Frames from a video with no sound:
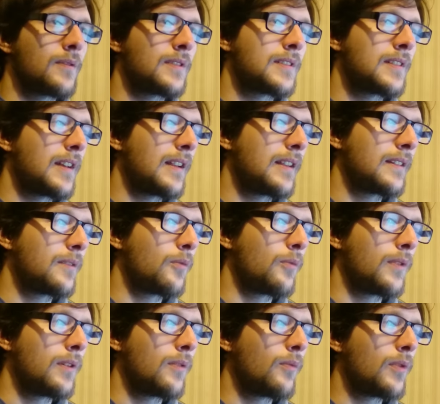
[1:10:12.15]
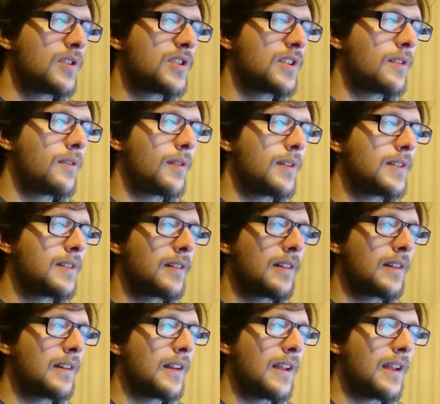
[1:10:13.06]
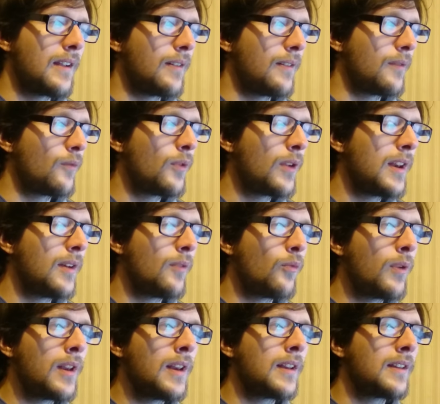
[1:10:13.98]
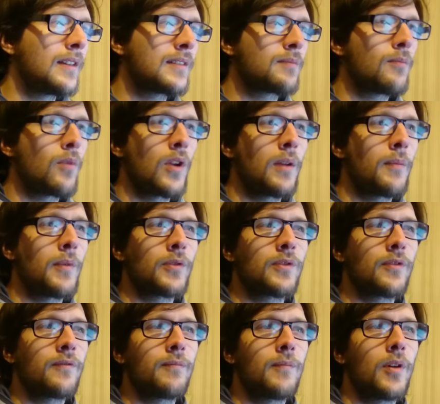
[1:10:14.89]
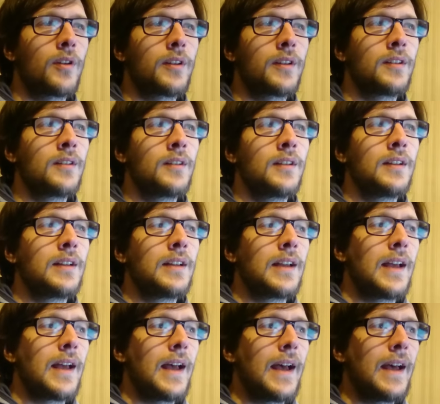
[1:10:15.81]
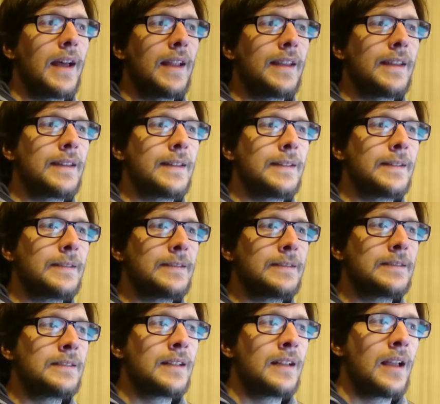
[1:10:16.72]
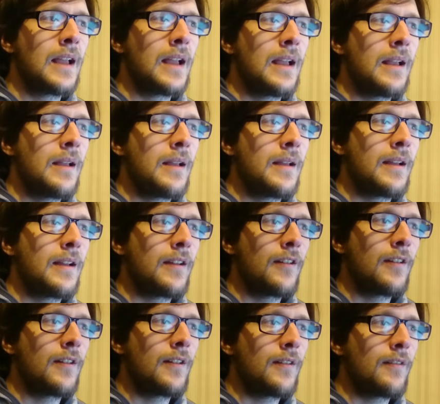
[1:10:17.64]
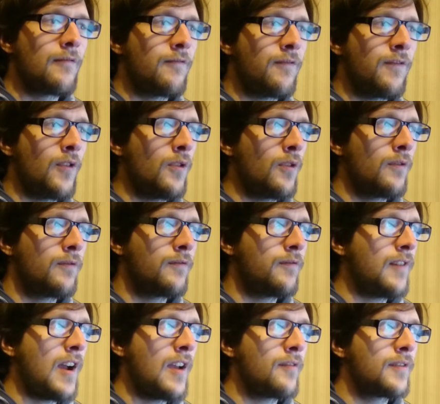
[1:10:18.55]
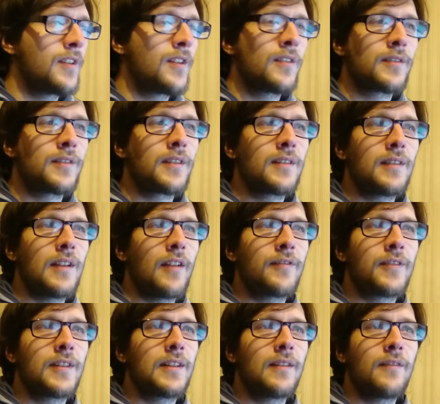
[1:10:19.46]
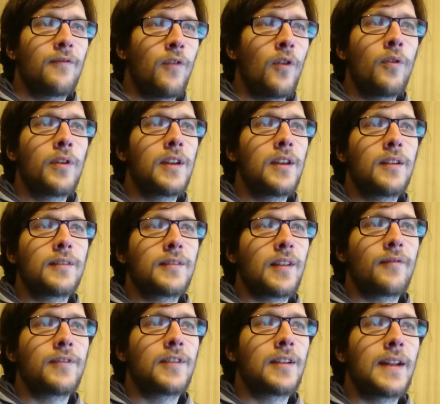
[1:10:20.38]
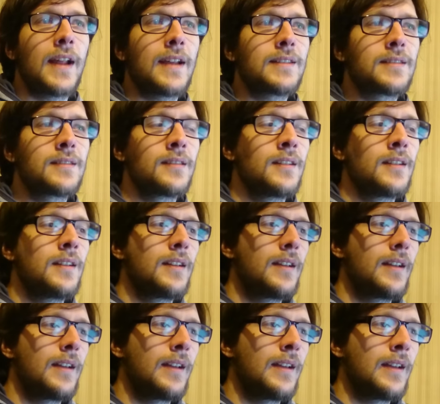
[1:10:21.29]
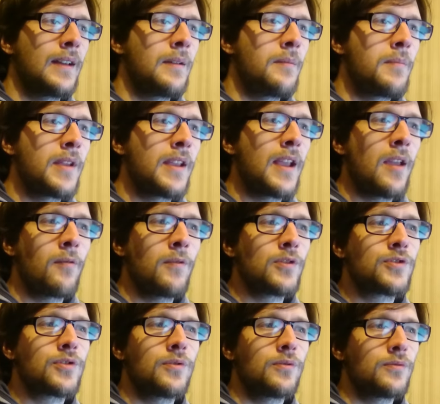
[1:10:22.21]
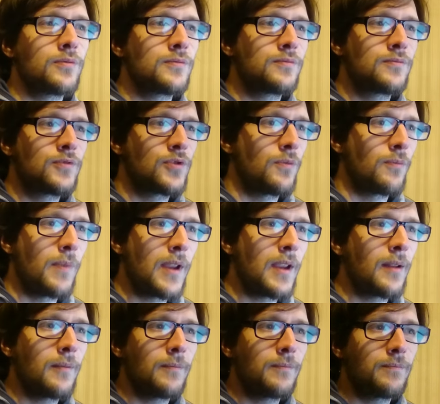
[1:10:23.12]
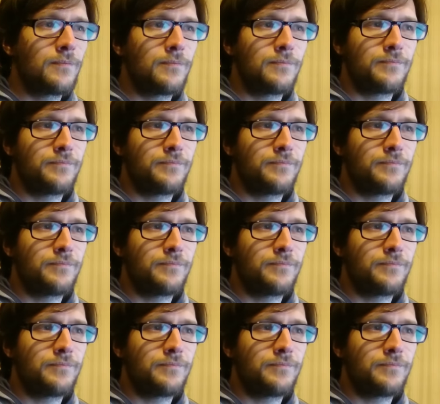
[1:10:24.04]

It's like we, we generated a really really small amount of money, and uh, four five years after the, four years after that, uh, being able to to bring